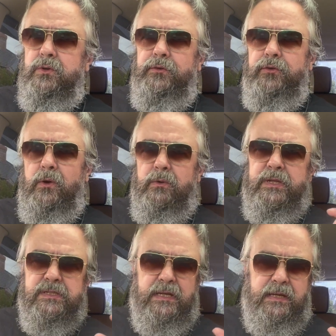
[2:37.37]
control
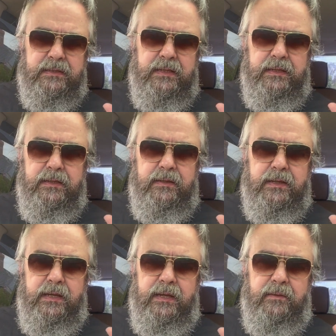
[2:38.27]
inside the
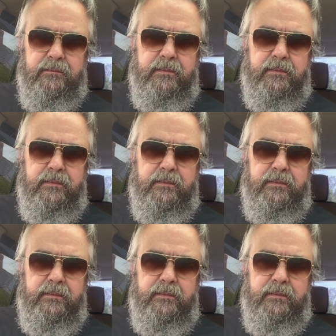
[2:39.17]
uh,